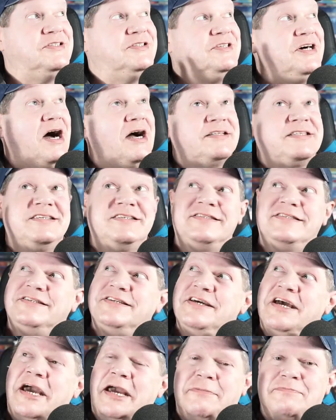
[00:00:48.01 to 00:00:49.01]
Duct
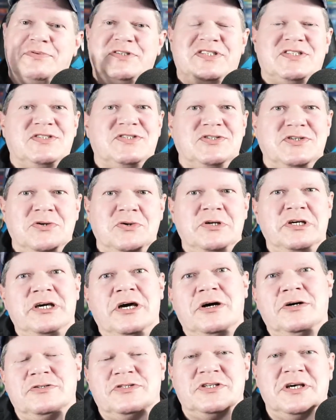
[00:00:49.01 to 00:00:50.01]
Tape
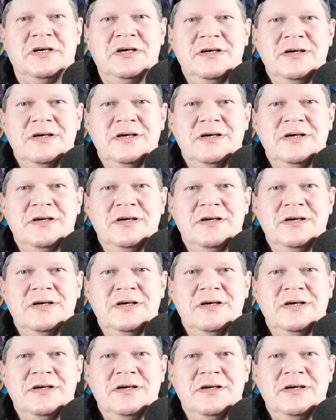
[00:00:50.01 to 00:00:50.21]
Studios.